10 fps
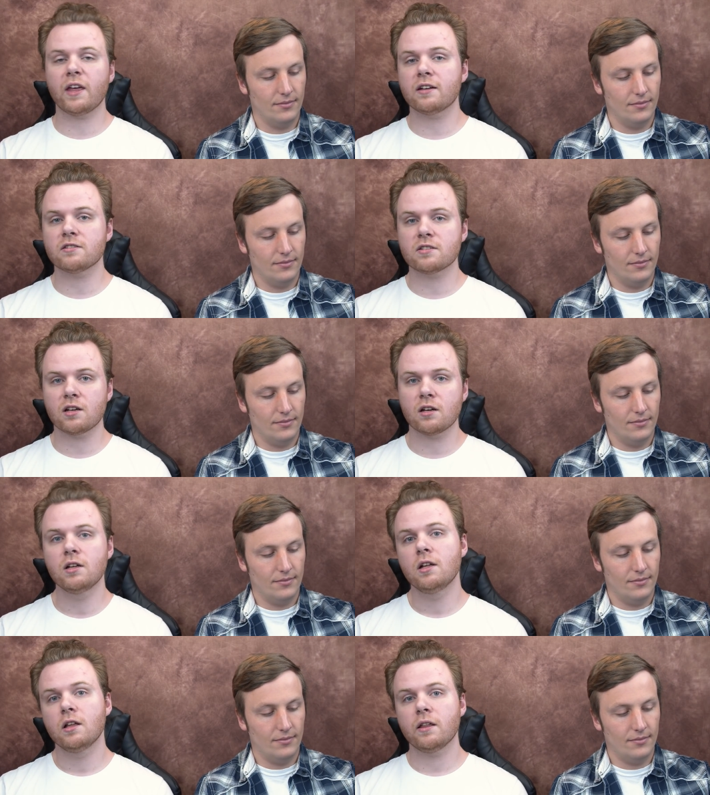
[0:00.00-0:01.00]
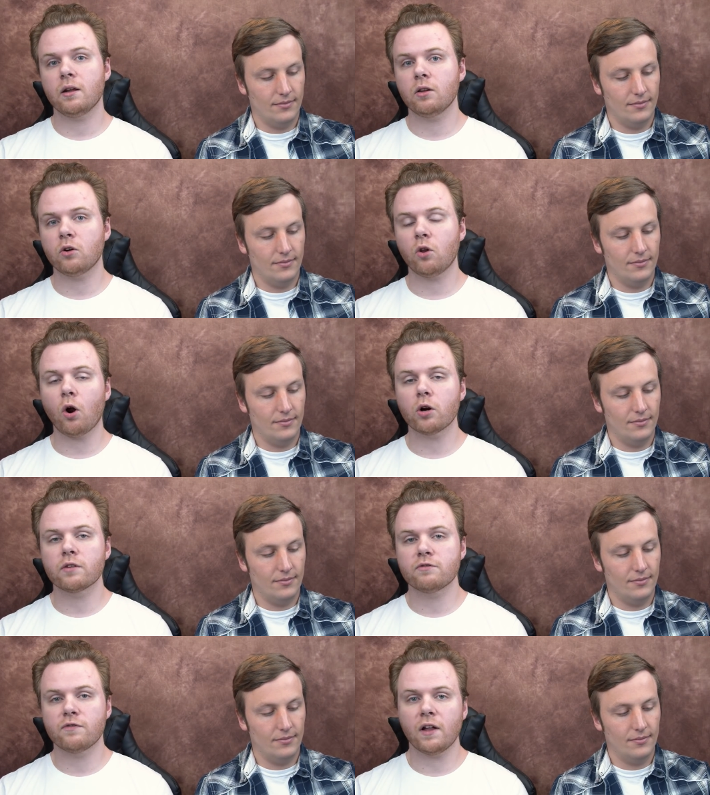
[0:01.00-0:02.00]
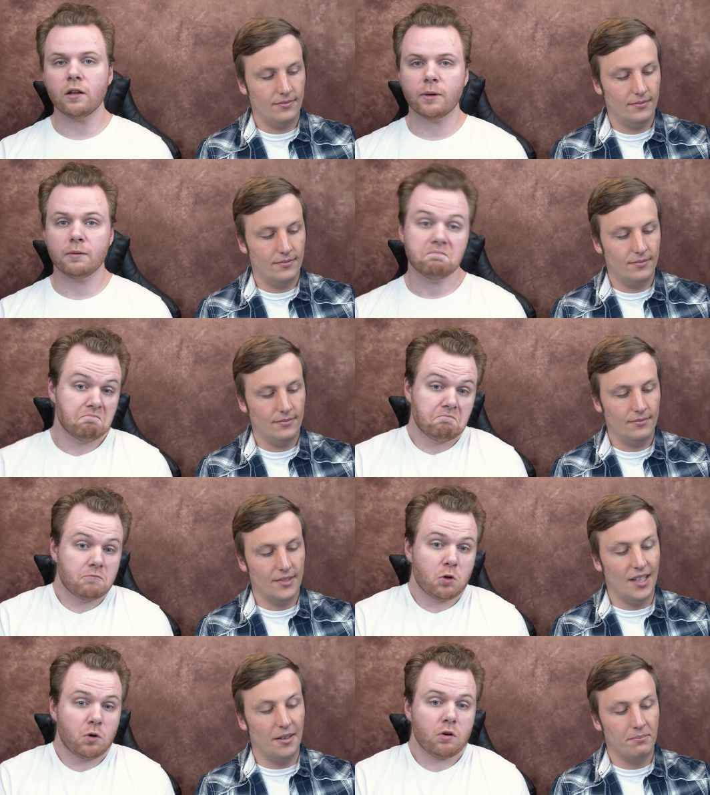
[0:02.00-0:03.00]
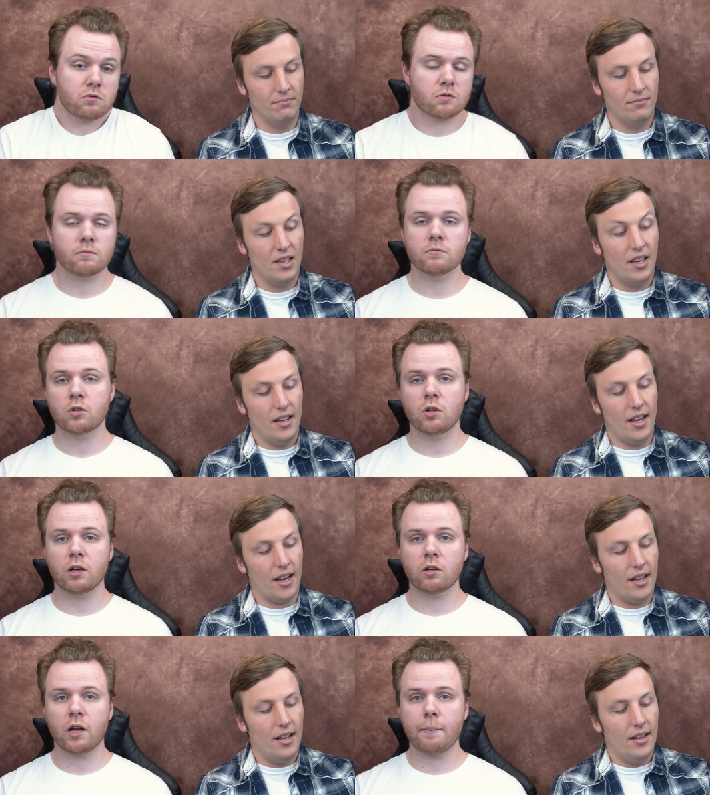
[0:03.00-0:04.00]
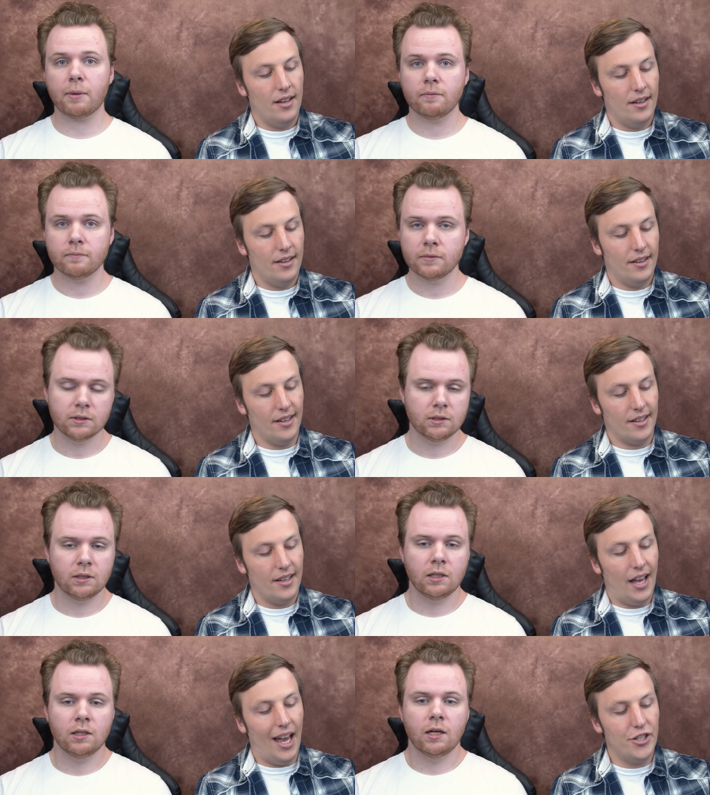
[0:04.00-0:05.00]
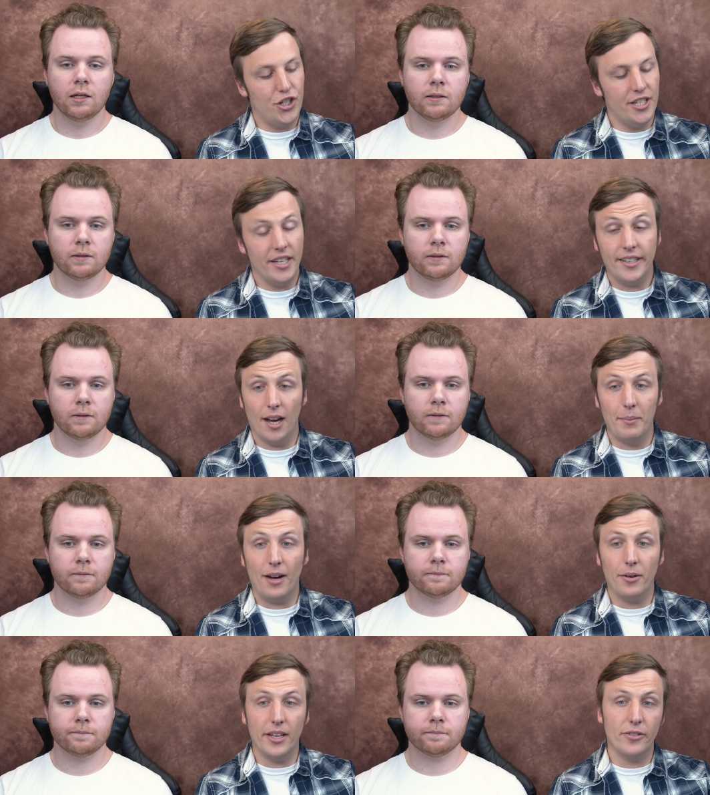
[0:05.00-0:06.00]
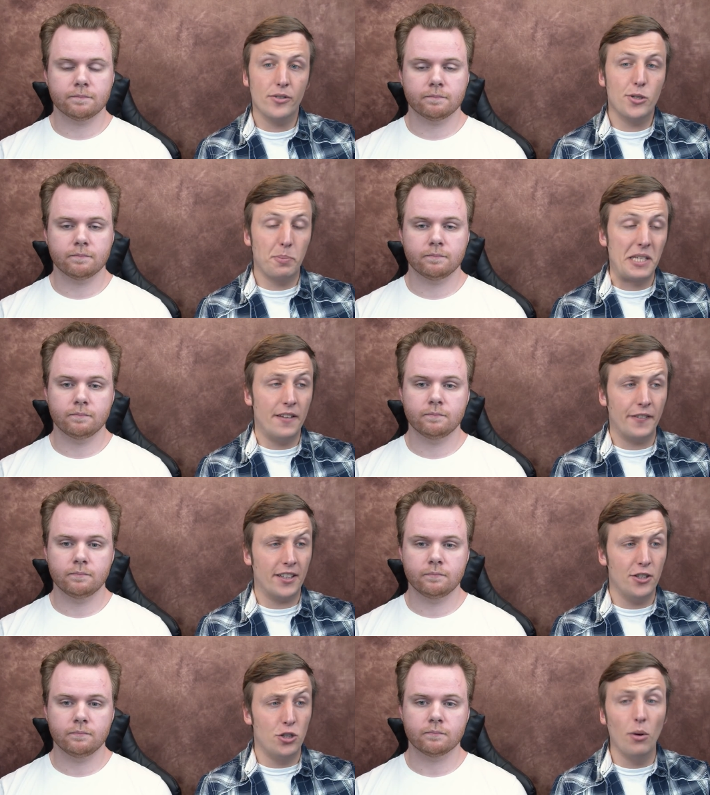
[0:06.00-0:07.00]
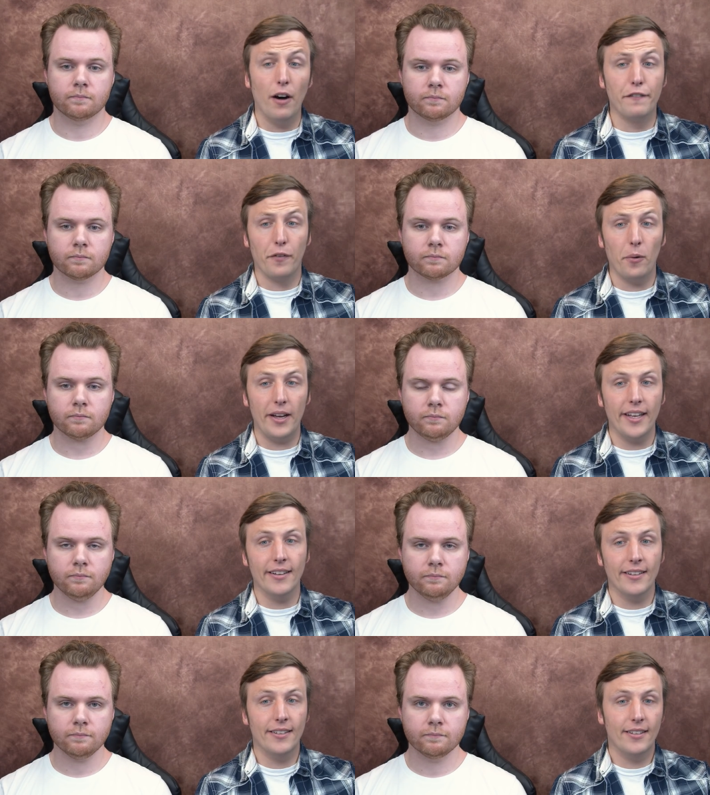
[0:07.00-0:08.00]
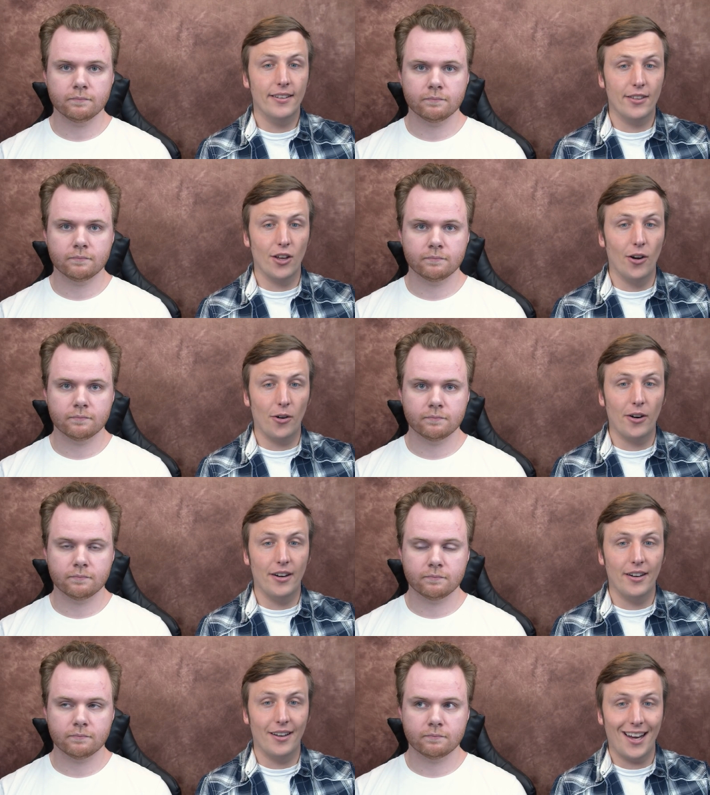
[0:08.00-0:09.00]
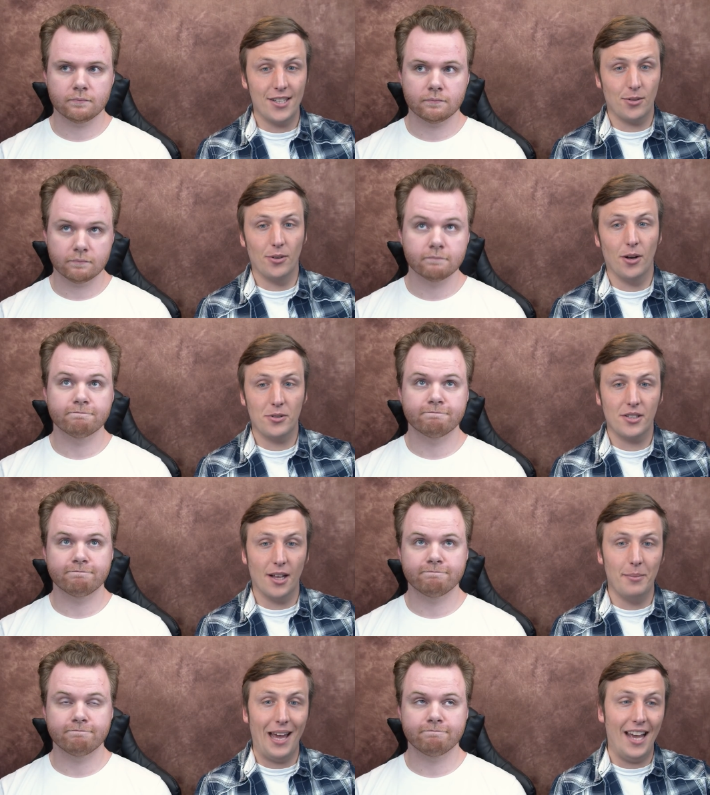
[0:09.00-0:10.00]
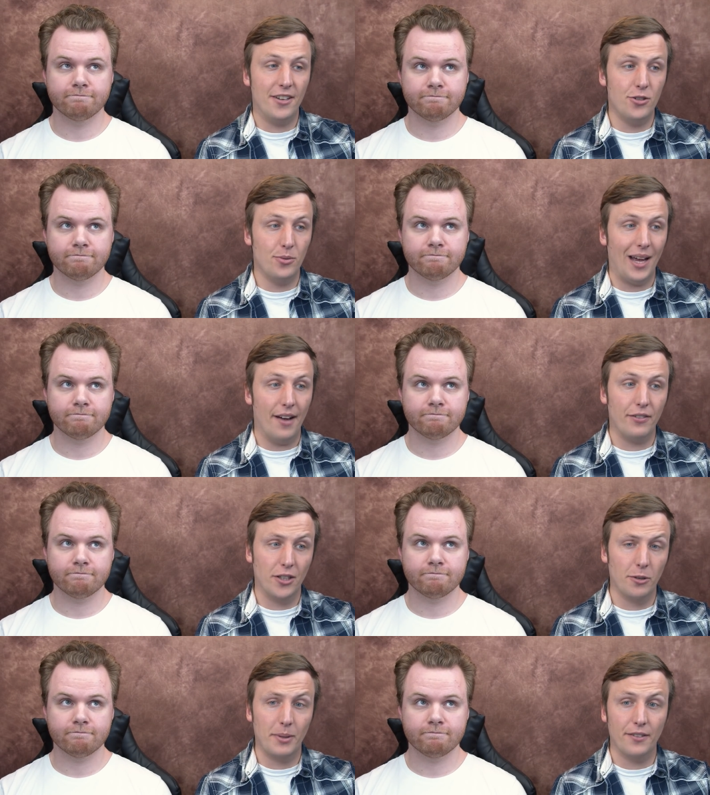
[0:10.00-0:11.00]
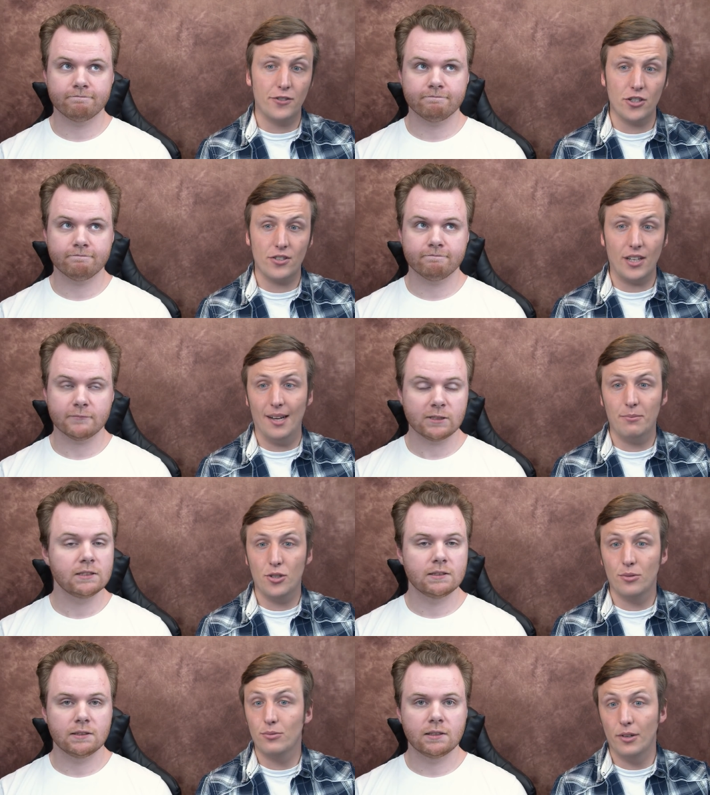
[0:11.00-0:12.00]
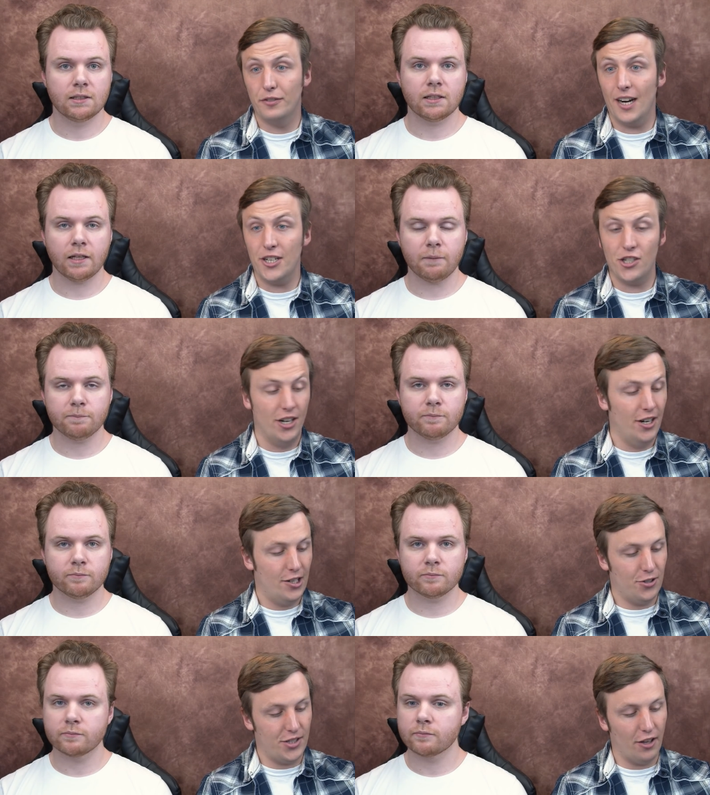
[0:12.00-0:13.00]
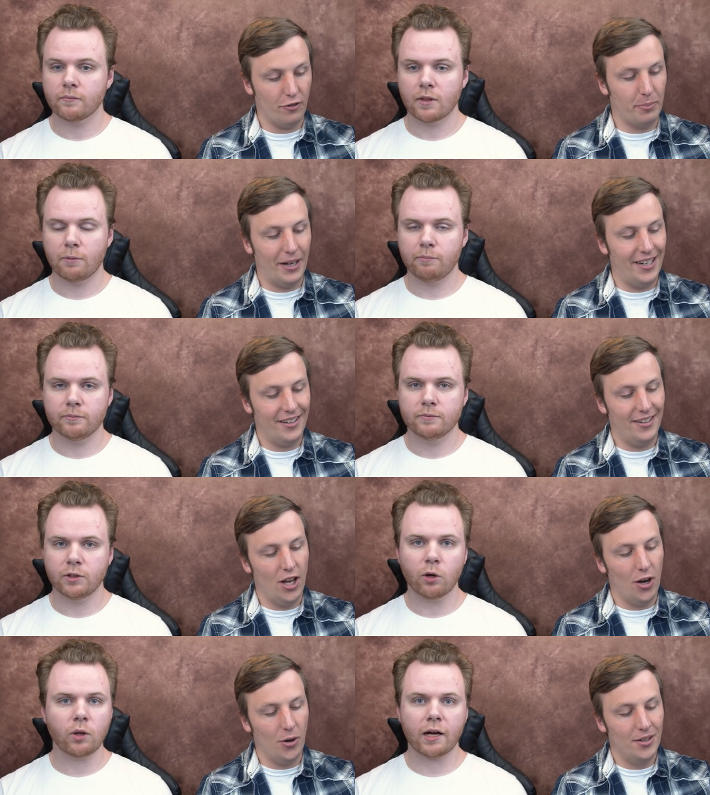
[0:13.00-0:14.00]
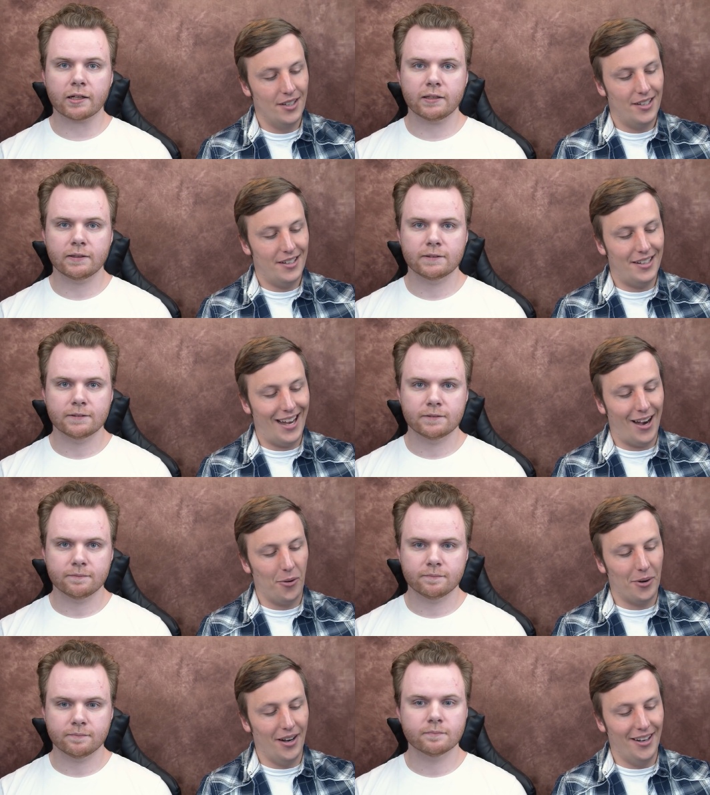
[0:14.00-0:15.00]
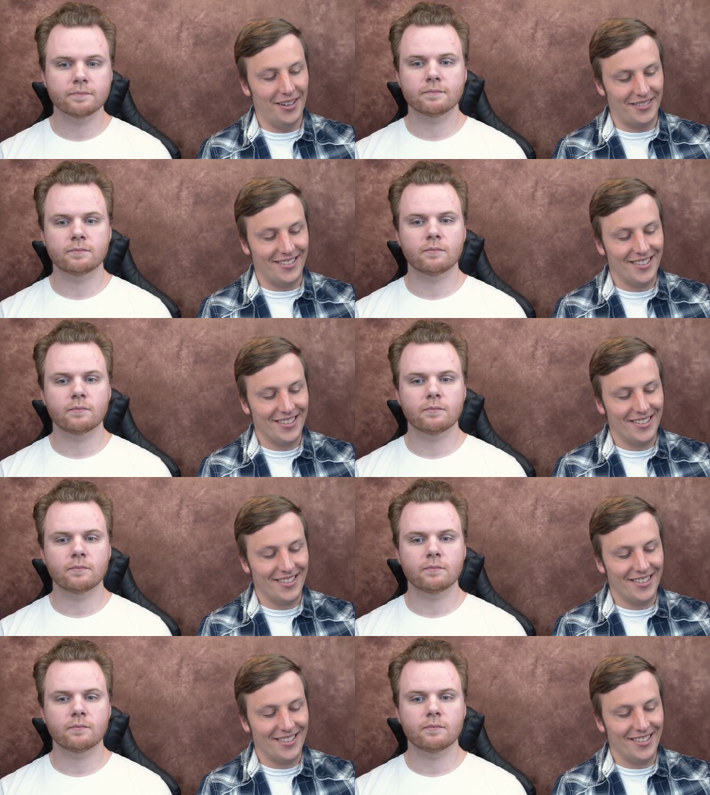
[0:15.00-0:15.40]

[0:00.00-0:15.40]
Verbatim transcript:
Speaker 1: that uh, that little arc of development. Yeah. Who knows? Yeah. It could happen. Yeah. And she did come out here specifically to avoid the Ouran High School Host Club and to have a little bit of just time to refresh yep. herself. But no, no luck. Now uh,